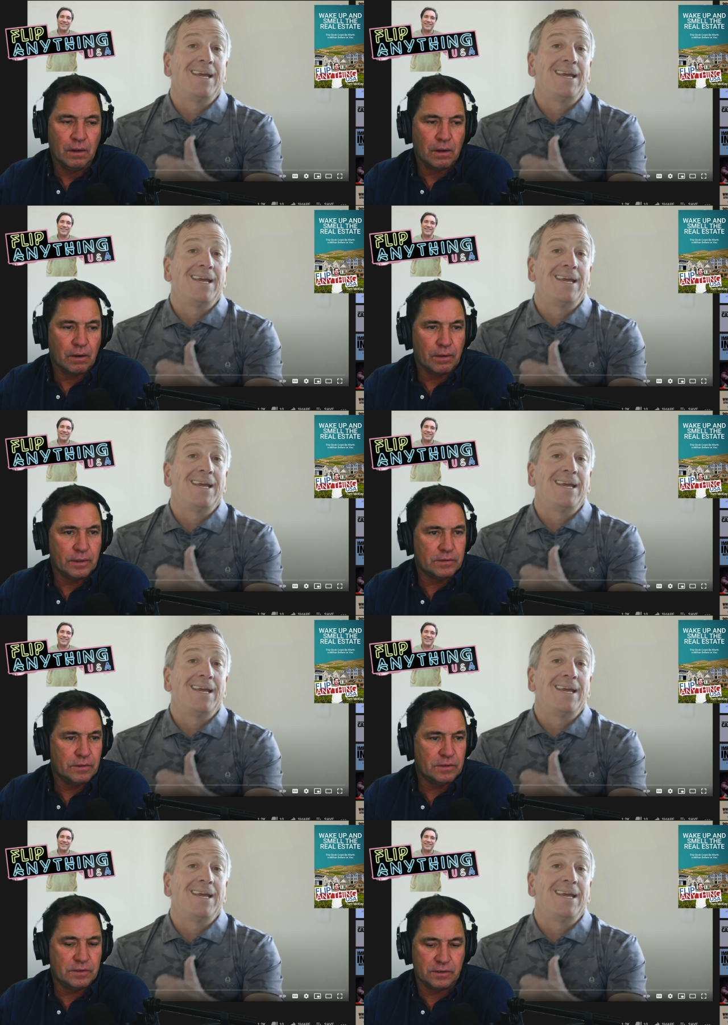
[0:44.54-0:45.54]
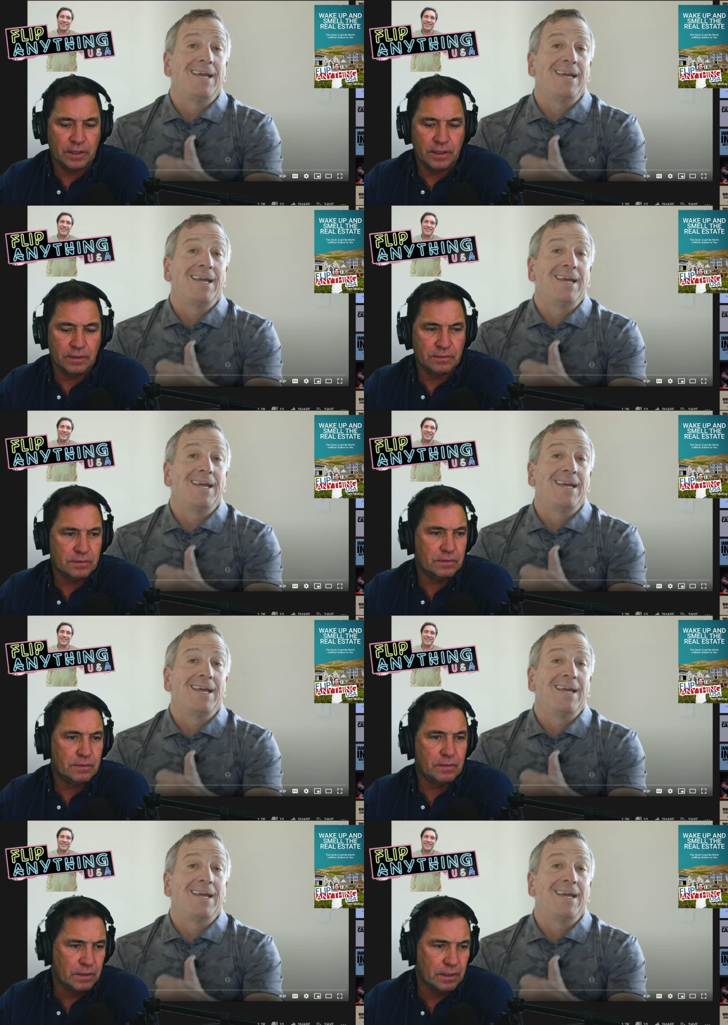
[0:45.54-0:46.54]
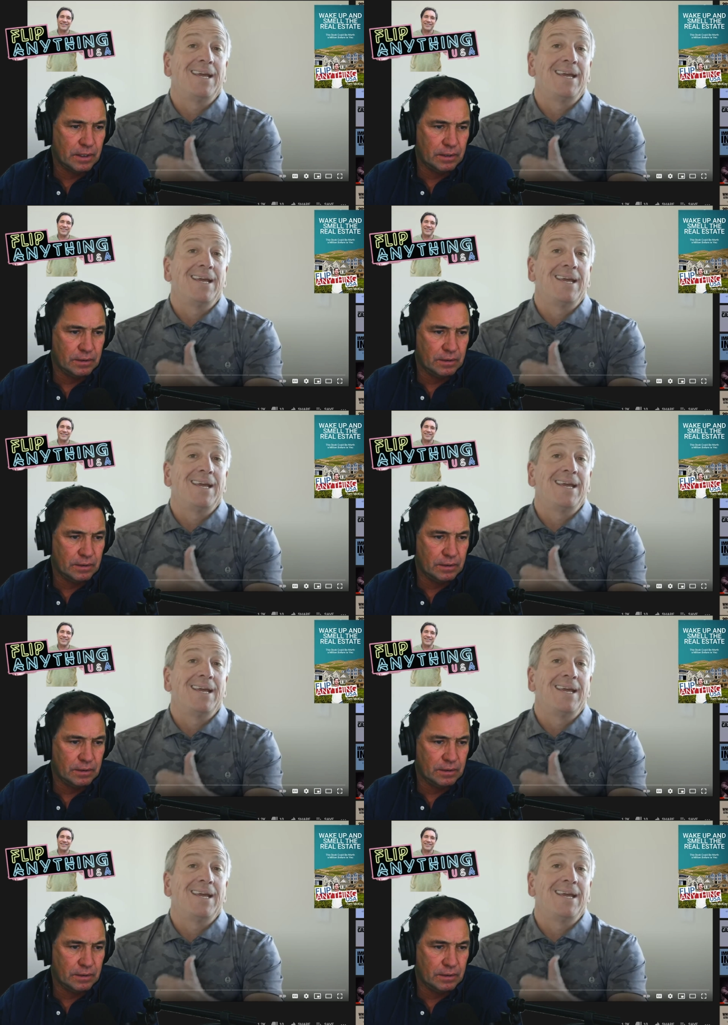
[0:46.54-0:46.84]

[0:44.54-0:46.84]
Speaker 1: All right, so this is Ken's uh, eight